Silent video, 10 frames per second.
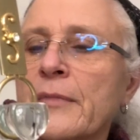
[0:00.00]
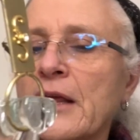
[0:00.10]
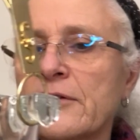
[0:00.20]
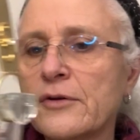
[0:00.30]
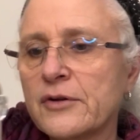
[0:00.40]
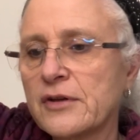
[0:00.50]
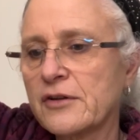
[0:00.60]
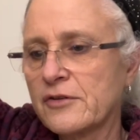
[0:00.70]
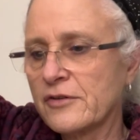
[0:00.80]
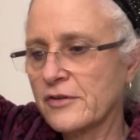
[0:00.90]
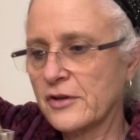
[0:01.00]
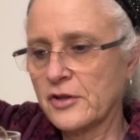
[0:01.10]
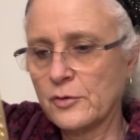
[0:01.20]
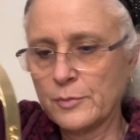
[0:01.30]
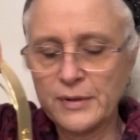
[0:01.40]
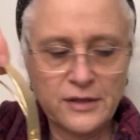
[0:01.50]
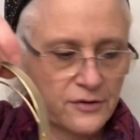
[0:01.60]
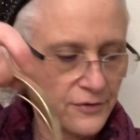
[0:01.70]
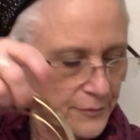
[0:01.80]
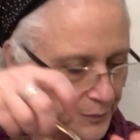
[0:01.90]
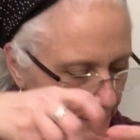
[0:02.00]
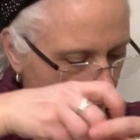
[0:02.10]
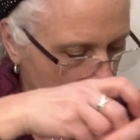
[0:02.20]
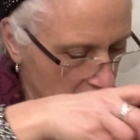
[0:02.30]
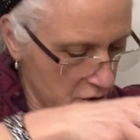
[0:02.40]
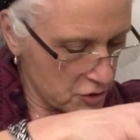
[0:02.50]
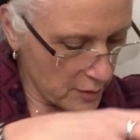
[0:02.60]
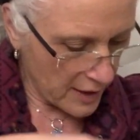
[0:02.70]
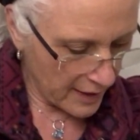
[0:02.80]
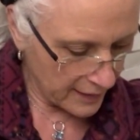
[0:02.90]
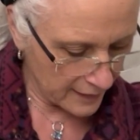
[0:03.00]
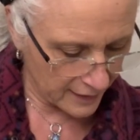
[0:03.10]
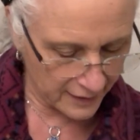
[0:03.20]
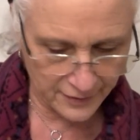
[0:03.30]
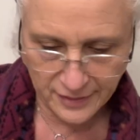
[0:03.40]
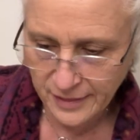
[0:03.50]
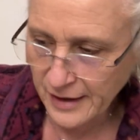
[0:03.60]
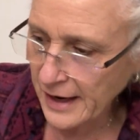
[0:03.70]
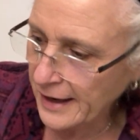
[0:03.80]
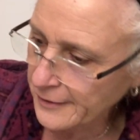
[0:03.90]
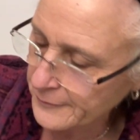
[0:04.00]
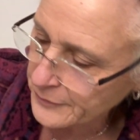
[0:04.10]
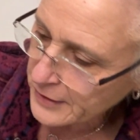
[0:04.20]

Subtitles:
So it's just a cute piece. So I like that.